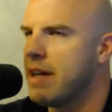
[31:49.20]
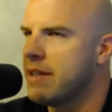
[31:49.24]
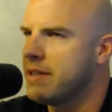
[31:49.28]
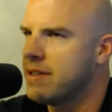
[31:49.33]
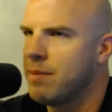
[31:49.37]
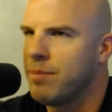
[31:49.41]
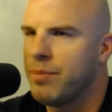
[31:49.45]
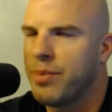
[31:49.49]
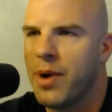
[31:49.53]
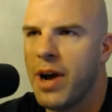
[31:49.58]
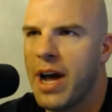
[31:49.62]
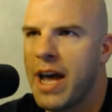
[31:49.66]

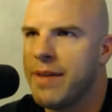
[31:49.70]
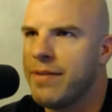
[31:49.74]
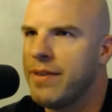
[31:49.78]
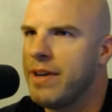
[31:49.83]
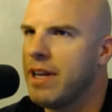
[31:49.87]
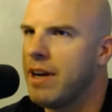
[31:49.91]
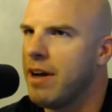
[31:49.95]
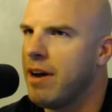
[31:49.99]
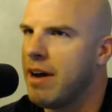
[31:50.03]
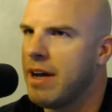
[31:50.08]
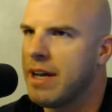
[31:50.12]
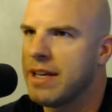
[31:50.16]
awesome
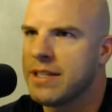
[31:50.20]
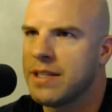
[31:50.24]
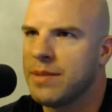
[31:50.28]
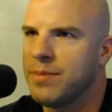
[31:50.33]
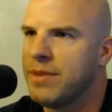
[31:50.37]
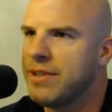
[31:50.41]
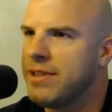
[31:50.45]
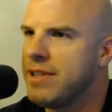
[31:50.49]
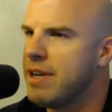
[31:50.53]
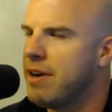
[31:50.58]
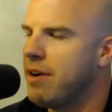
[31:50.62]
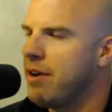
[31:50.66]
private,
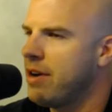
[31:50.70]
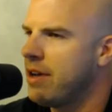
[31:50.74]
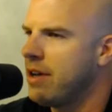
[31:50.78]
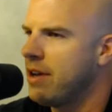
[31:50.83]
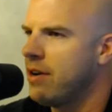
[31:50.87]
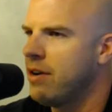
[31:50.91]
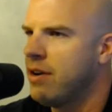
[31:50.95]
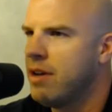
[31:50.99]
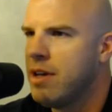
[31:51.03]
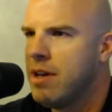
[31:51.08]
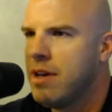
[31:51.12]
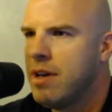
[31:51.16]
awesome
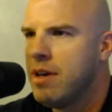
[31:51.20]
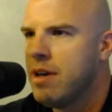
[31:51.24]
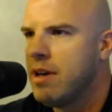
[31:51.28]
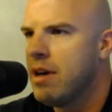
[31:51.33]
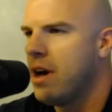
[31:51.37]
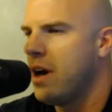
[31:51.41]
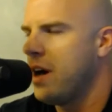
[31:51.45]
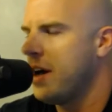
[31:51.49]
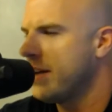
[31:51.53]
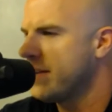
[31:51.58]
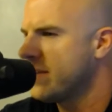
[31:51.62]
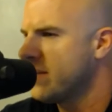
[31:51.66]
material,
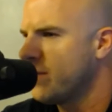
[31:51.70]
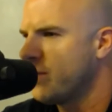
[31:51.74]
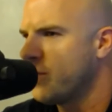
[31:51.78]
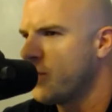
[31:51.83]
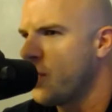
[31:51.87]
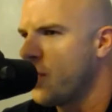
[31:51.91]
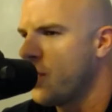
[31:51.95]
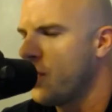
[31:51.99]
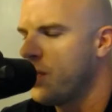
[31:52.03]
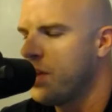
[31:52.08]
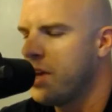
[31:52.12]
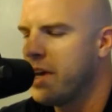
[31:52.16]

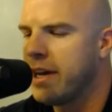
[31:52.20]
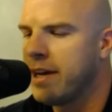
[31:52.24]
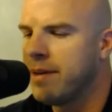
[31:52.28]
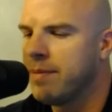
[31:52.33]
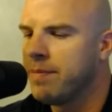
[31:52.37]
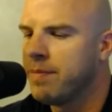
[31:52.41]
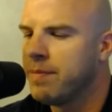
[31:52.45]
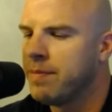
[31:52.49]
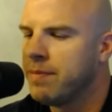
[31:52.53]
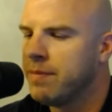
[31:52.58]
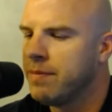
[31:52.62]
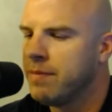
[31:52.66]
awesome
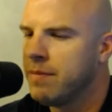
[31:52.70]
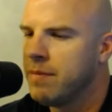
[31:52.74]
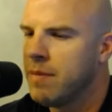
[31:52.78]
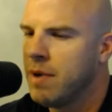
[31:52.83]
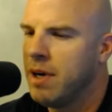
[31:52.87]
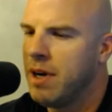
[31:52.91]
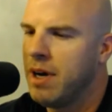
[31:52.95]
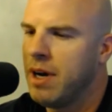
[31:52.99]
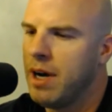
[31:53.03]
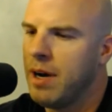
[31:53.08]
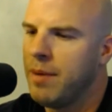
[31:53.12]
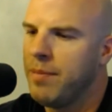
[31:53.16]
rolling.
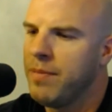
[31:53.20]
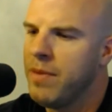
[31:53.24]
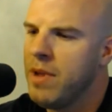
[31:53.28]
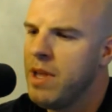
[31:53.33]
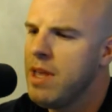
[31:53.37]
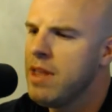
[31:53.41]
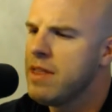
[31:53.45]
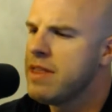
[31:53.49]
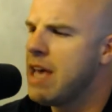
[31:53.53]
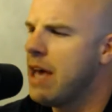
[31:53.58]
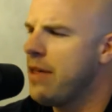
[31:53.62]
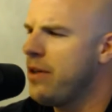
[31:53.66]
The
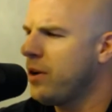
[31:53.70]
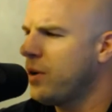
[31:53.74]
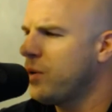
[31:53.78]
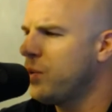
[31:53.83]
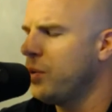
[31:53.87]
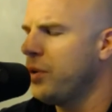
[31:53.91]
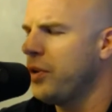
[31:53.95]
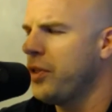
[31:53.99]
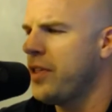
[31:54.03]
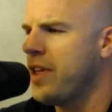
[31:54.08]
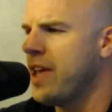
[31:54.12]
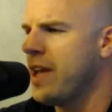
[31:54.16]
other
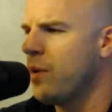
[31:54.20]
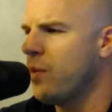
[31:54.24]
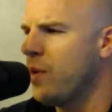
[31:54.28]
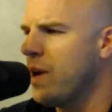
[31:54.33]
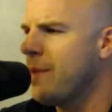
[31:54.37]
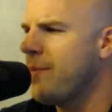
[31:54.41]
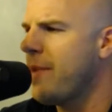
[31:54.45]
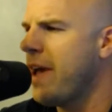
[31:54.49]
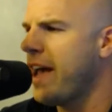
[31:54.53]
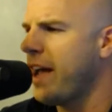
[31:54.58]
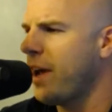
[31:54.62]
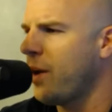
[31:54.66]
cool thing
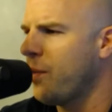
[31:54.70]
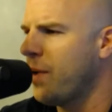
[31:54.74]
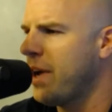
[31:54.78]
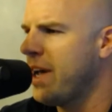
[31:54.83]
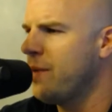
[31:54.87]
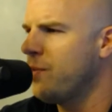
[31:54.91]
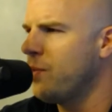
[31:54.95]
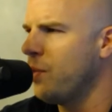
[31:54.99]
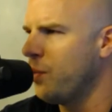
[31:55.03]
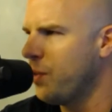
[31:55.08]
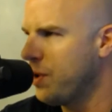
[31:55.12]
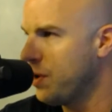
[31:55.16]
way back
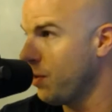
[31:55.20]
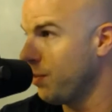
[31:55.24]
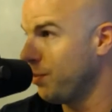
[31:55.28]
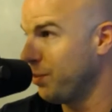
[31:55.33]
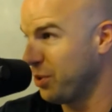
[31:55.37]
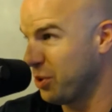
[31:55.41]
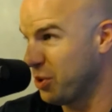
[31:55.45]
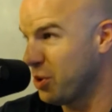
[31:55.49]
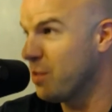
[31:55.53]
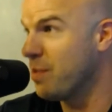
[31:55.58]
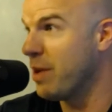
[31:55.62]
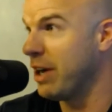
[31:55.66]
when we were
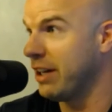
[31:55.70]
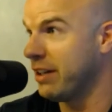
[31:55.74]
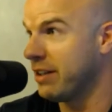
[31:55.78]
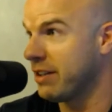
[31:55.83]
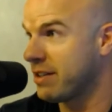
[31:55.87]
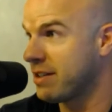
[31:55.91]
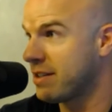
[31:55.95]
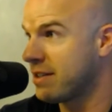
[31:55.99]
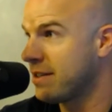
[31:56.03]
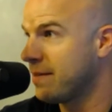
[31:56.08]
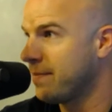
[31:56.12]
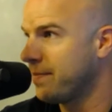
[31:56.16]
blue
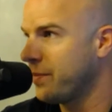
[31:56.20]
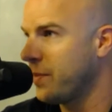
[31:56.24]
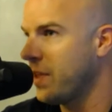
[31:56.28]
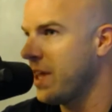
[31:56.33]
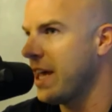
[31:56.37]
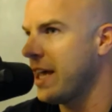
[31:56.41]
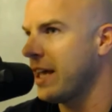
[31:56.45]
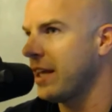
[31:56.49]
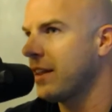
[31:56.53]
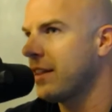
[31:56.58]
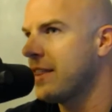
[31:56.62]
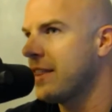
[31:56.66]
belts,
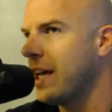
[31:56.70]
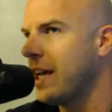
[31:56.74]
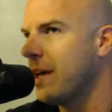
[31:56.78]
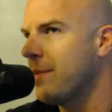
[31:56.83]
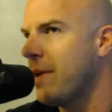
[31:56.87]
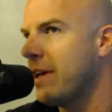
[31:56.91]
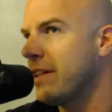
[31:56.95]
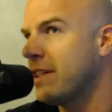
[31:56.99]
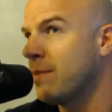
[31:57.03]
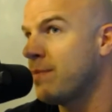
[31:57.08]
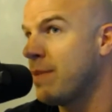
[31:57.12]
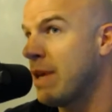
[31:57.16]
like think
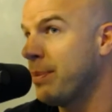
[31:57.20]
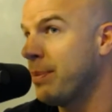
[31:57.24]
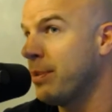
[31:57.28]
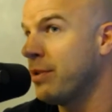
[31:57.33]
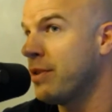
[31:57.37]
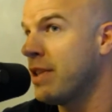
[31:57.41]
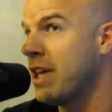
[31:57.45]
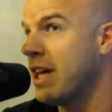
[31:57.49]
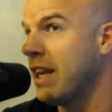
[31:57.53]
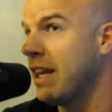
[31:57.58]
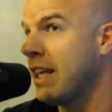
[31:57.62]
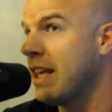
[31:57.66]
about the
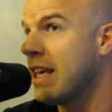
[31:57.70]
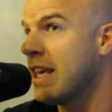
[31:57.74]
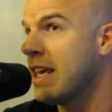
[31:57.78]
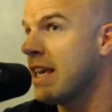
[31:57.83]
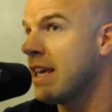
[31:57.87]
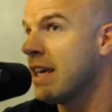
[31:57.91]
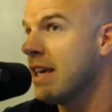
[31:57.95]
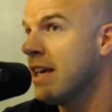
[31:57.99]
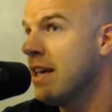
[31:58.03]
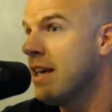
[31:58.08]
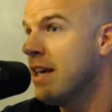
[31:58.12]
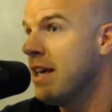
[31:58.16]
people that
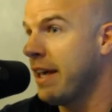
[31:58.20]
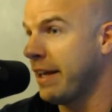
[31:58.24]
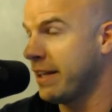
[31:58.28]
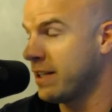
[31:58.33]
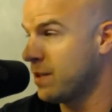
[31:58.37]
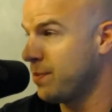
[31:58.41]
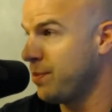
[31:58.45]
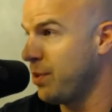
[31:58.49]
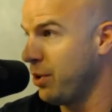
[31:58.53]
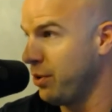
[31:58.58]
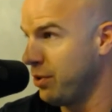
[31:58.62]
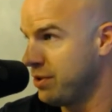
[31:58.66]
he
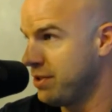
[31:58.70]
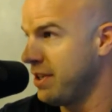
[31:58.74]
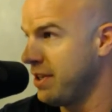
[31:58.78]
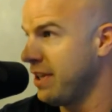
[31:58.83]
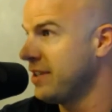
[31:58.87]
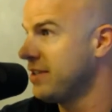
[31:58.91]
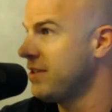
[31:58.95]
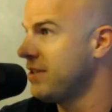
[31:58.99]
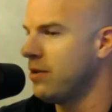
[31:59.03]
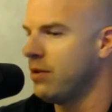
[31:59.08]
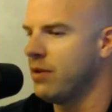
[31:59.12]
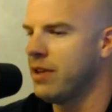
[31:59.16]
exposed
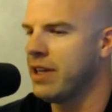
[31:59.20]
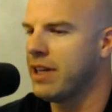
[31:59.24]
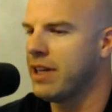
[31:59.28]
us